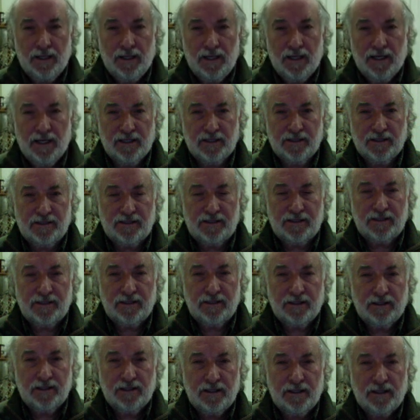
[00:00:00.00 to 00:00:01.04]
is
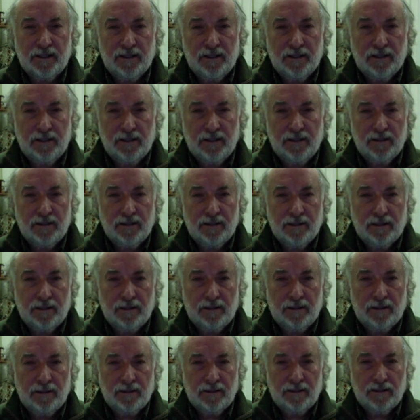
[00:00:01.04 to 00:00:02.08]

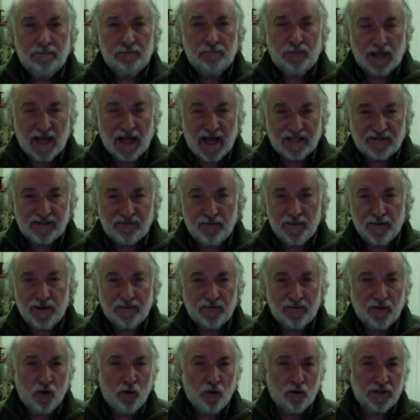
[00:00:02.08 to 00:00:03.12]
blasphemy
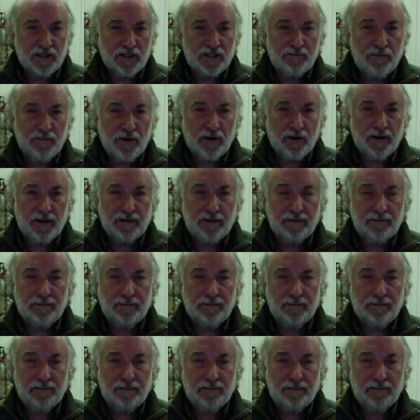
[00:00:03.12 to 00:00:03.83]
of the Holy Spirit.